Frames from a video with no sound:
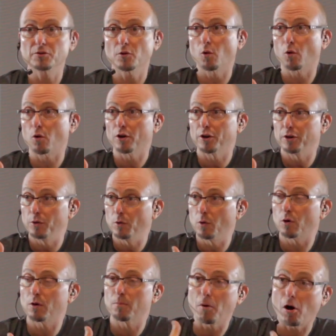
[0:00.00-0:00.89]
or
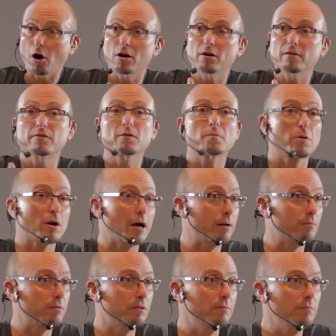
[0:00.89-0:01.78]
you're part of the
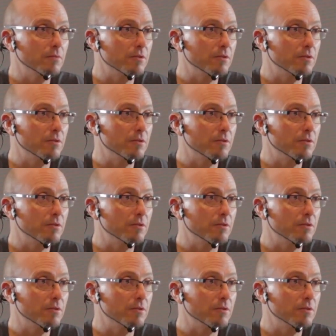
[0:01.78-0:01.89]
problem,